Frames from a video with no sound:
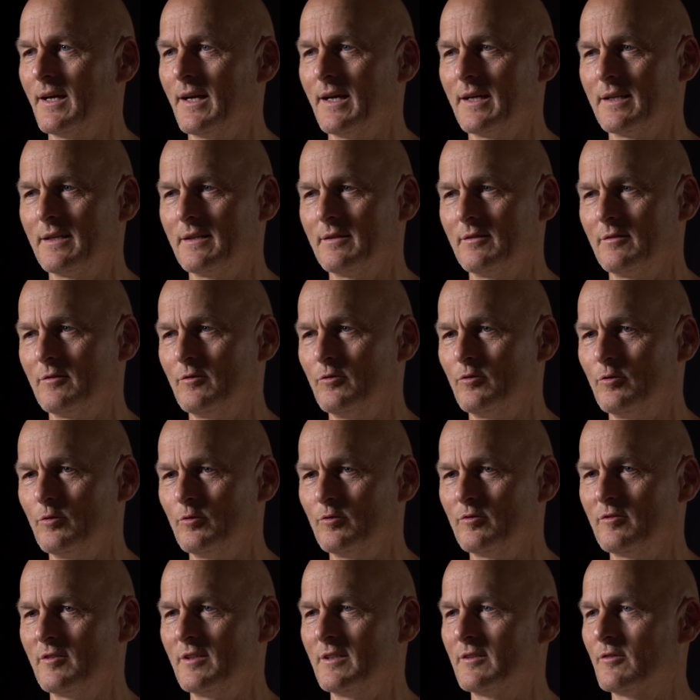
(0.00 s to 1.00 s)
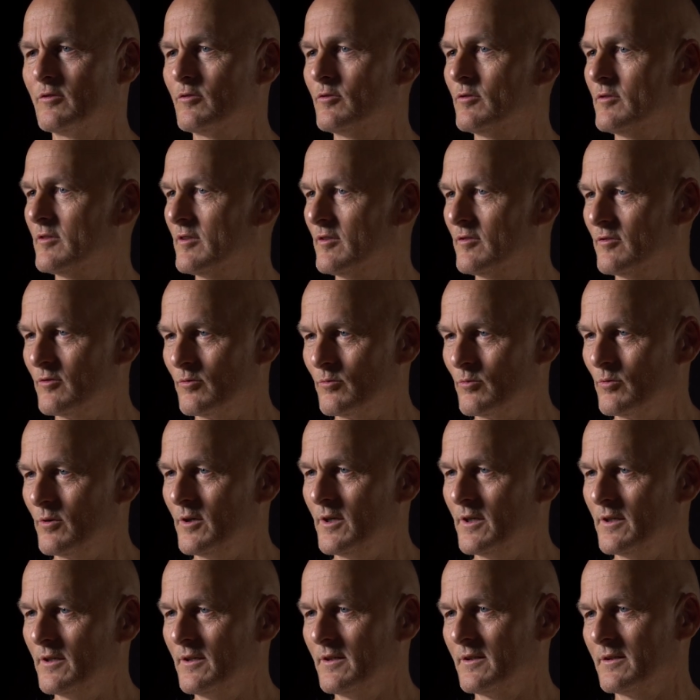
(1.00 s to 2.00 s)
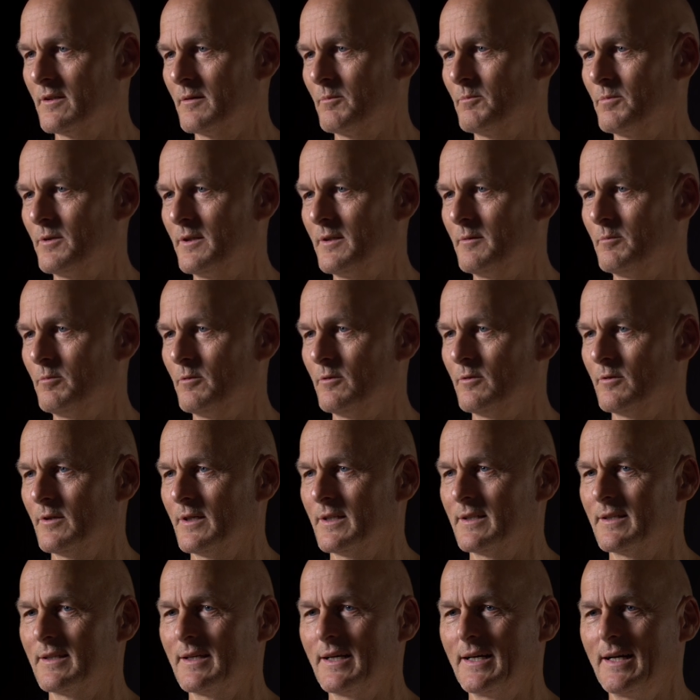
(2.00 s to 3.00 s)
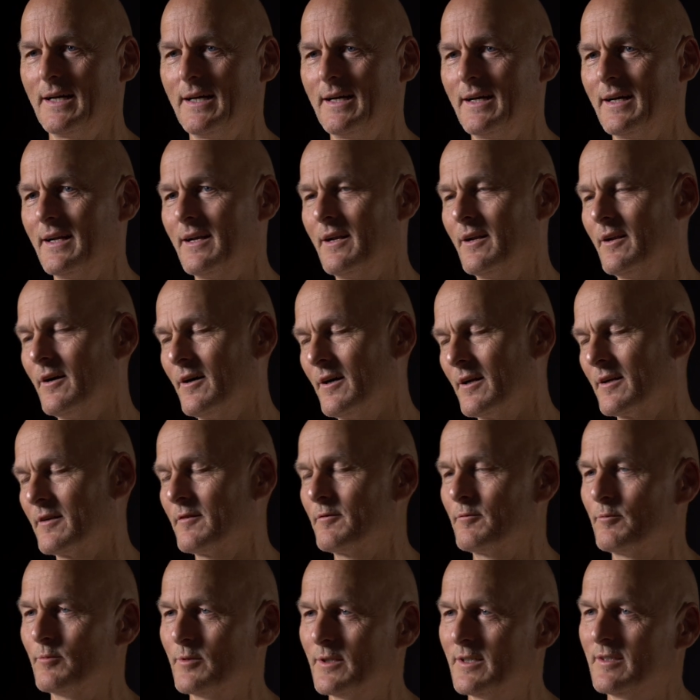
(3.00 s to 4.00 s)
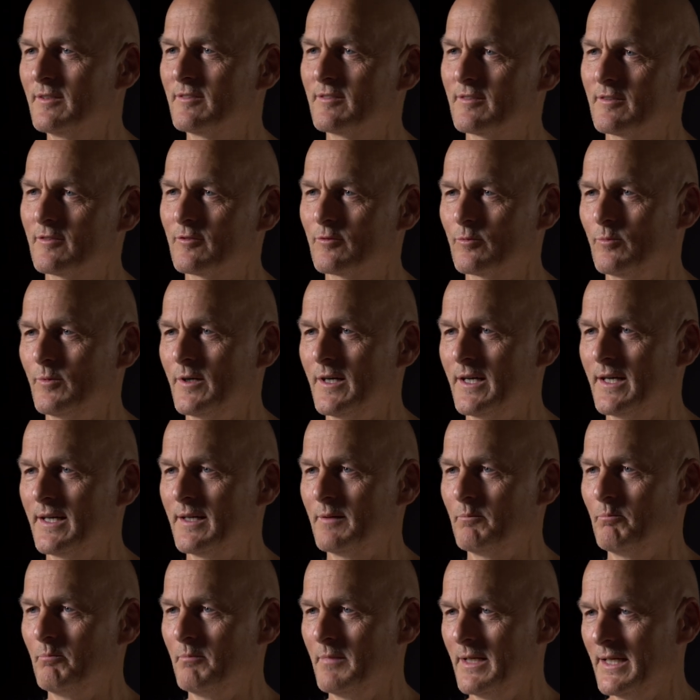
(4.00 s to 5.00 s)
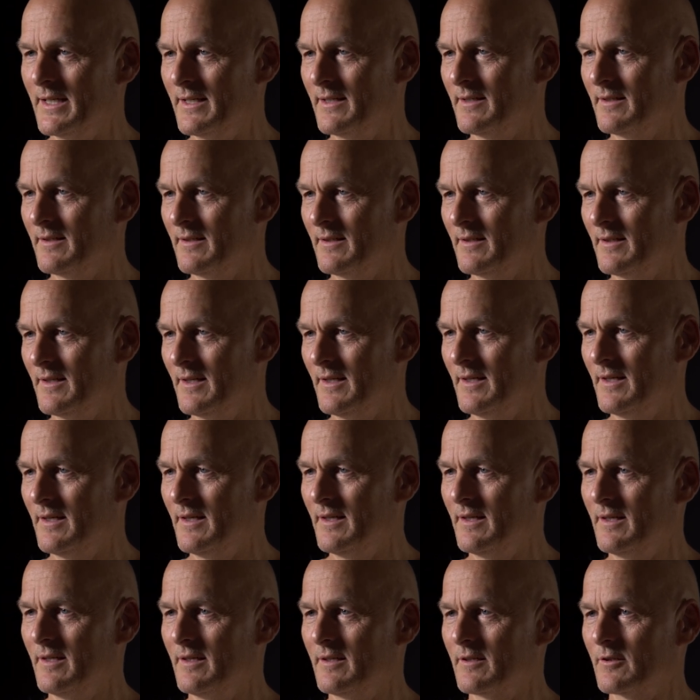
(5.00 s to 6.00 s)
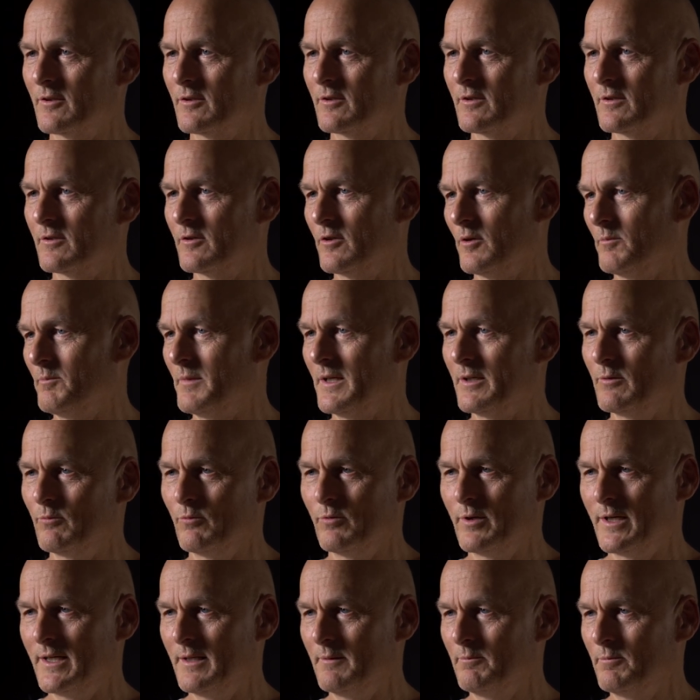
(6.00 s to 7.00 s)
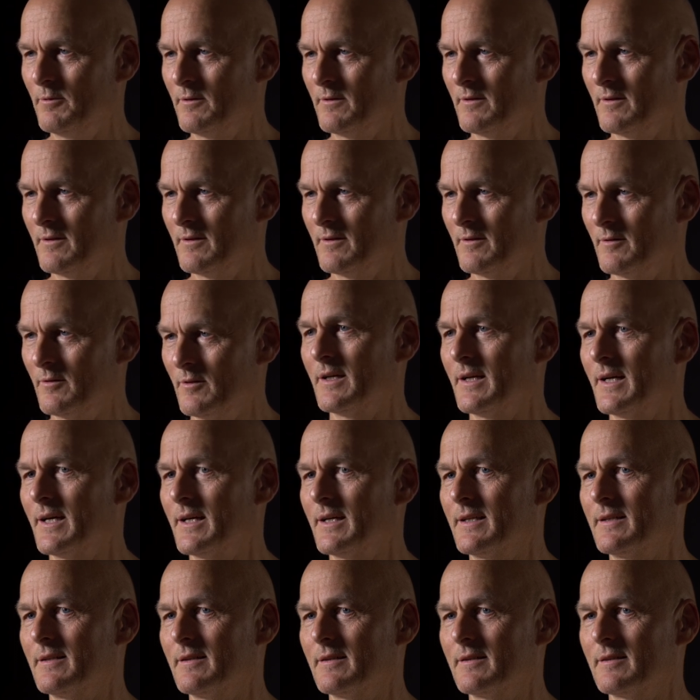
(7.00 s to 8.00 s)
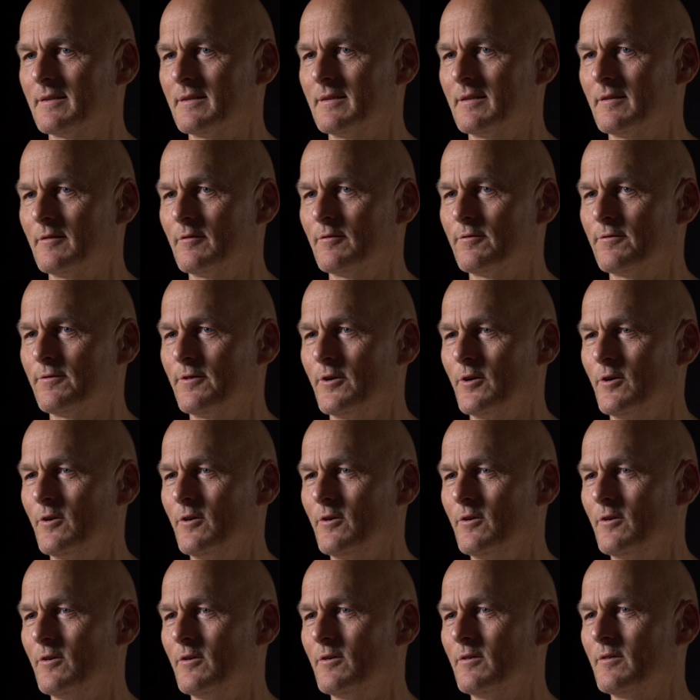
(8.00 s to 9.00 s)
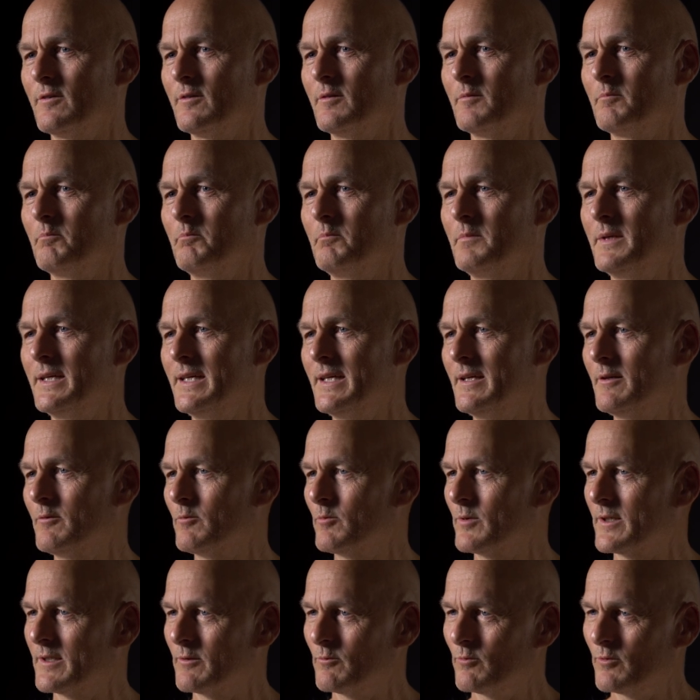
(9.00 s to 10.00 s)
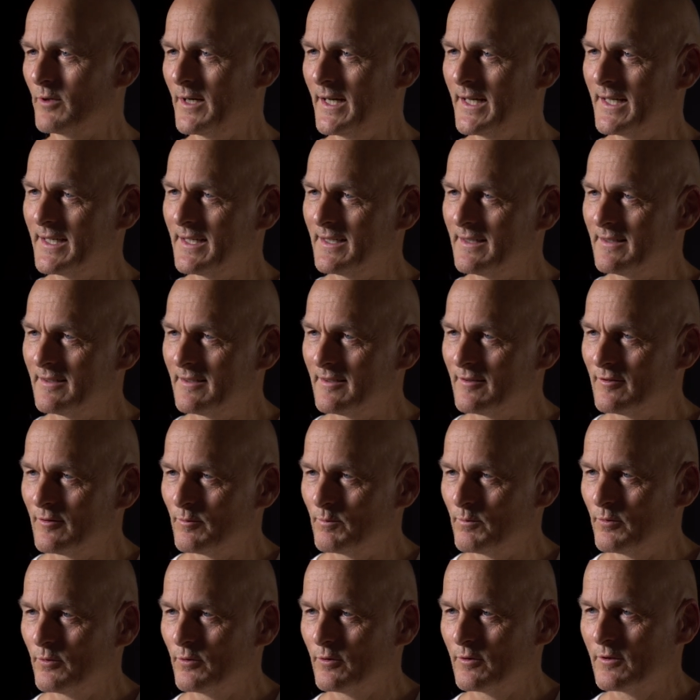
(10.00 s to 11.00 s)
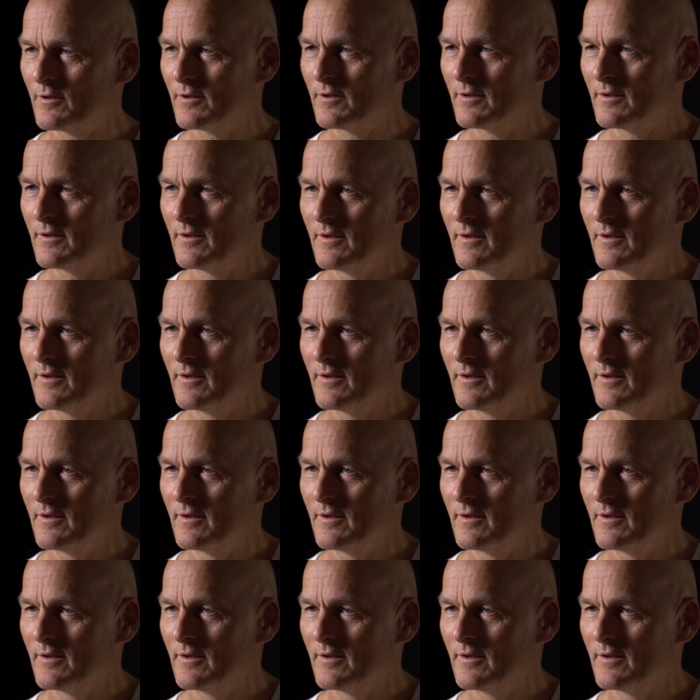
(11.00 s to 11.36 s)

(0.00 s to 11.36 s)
and used it to destroy other people. And there are a lot of reasons why men commit rape. And for me, when writing this book,